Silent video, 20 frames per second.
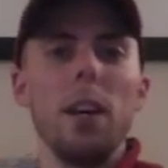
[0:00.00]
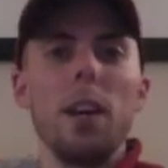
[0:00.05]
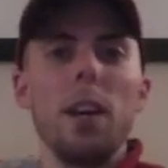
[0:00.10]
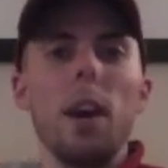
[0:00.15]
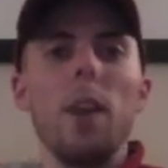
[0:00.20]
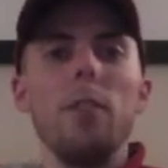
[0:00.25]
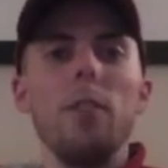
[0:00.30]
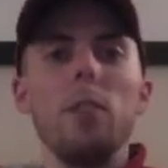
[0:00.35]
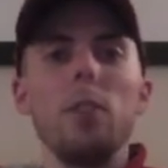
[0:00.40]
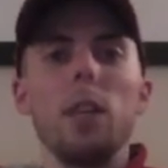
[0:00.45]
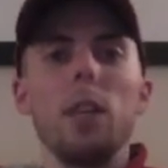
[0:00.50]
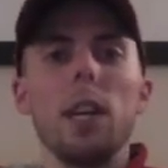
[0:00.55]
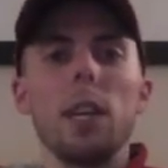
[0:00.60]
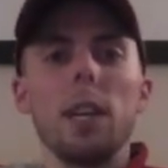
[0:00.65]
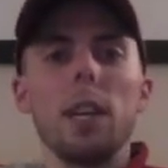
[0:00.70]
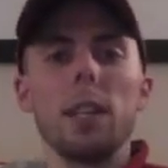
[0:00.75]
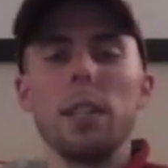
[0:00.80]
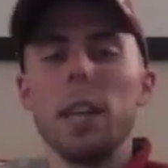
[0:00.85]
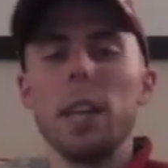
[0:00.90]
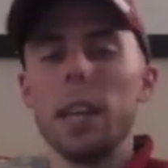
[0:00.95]
However, you
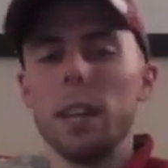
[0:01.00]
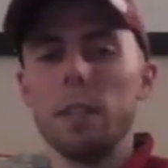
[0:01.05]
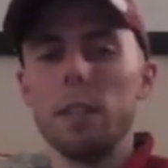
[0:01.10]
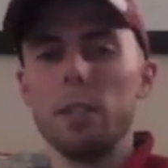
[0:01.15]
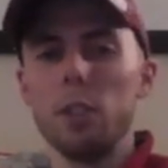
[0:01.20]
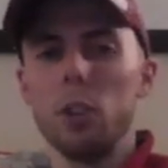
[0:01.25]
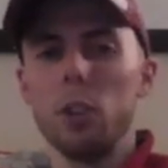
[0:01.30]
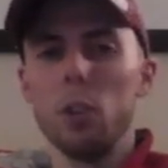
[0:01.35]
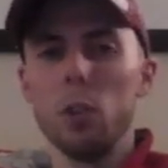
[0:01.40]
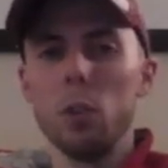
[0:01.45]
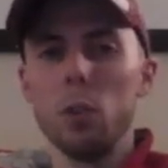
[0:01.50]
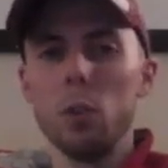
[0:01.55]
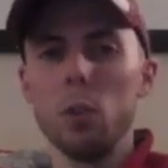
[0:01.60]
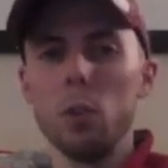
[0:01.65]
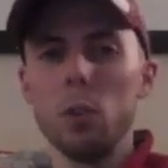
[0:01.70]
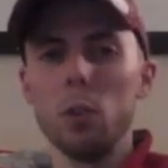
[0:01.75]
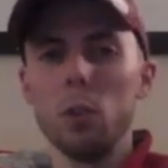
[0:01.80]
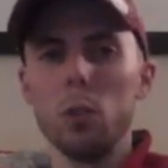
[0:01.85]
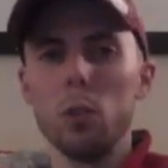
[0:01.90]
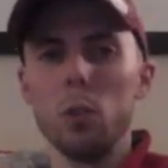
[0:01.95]
take a
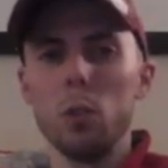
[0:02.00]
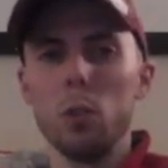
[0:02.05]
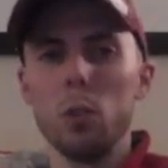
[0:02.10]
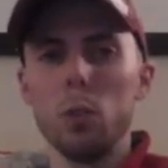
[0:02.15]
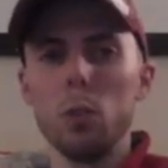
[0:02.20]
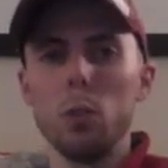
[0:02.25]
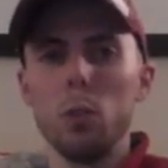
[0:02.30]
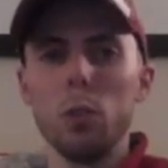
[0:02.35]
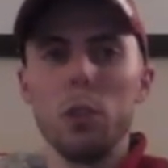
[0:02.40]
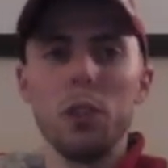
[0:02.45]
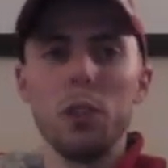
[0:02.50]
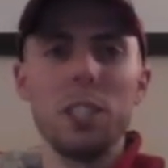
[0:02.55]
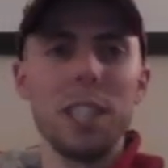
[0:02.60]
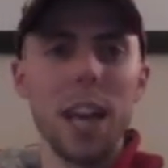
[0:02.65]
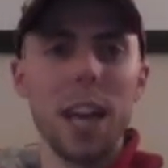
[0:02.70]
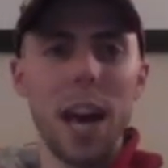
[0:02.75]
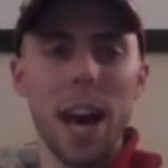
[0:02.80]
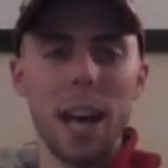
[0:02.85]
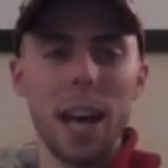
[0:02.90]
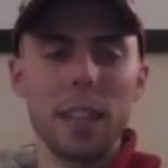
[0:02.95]
-2 to your
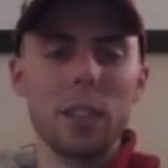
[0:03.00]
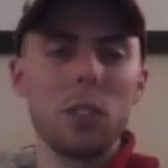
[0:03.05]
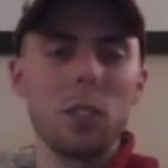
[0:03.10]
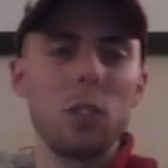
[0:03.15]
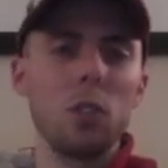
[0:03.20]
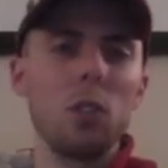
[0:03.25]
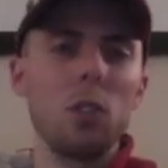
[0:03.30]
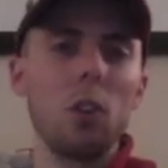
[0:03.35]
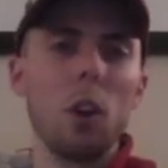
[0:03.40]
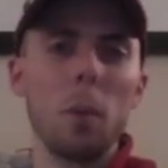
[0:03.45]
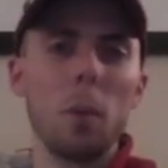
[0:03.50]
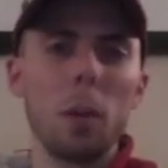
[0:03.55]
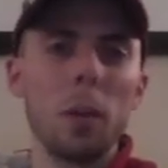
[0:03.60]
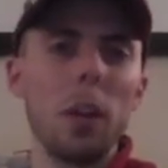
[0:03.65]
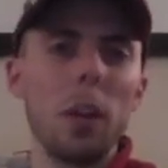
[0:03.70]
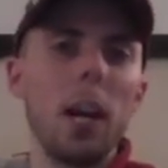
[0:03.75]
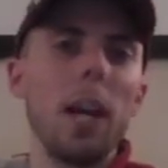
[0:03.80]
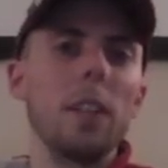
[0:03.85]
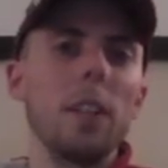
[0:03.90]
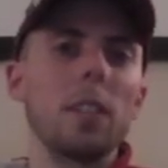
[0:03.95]
attacks, to your armor
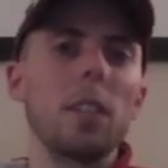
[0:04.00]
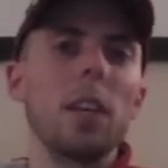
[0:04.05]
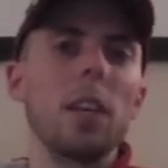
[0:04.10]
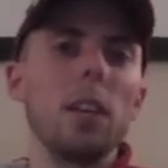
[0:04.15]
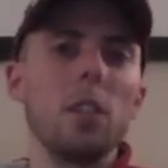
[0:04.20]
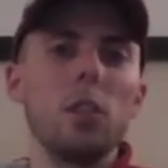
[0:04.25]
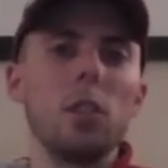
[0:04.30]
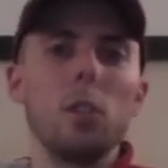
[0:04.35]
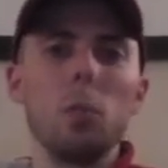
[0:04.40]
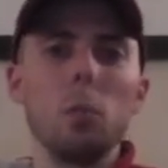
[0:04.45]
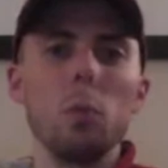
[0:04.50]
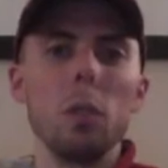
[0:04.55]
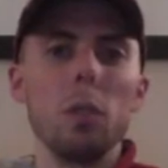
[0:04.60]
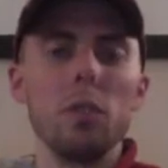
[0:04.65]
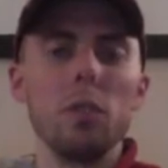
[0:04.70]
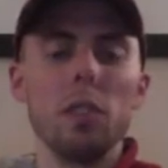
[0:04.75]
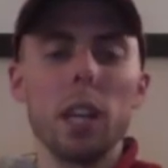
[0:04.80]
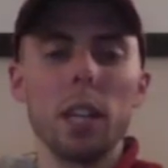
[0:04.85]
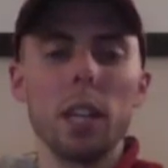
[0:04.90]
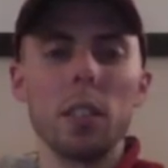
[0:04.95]
class, and to your
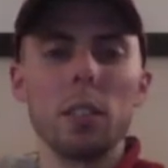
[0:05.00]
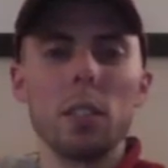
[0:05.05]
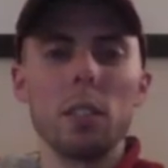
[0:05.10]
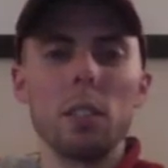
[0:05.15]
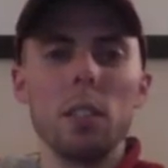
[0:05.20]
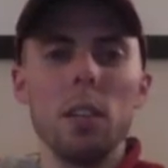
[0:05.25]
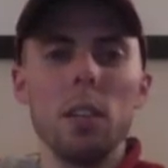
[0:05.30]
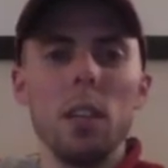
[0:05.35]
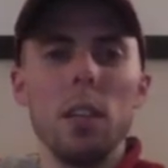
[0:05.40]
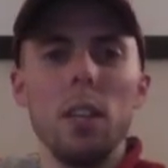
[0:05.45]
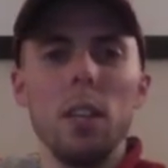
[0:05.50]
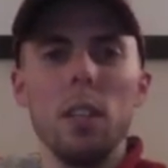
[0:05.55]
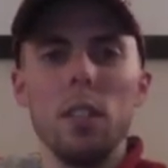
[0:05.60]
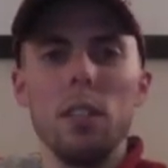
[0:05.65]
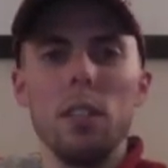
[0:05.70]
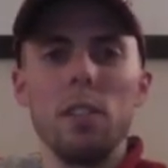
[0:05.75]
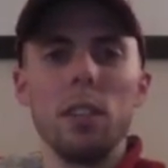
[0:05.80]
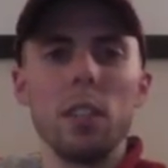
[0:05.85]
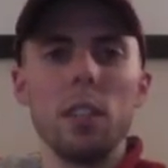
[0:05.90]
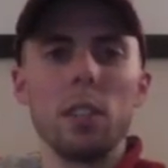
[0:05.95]
reflex
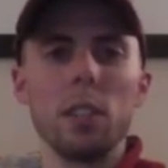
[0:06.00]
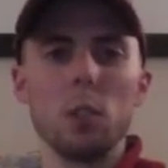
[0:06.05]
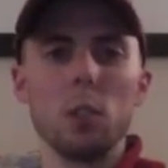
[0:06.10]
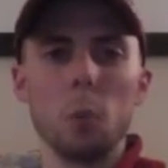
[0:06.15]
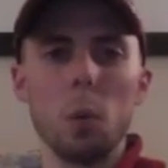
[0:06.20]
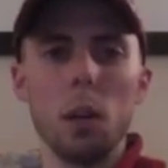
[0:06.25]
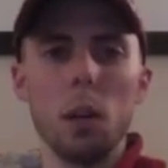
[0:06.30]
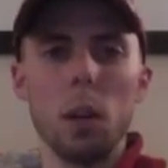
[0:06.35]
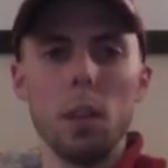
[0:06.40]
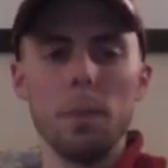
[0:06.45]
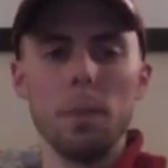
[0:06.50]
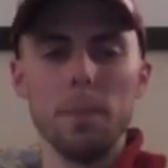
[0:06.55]
defense as well.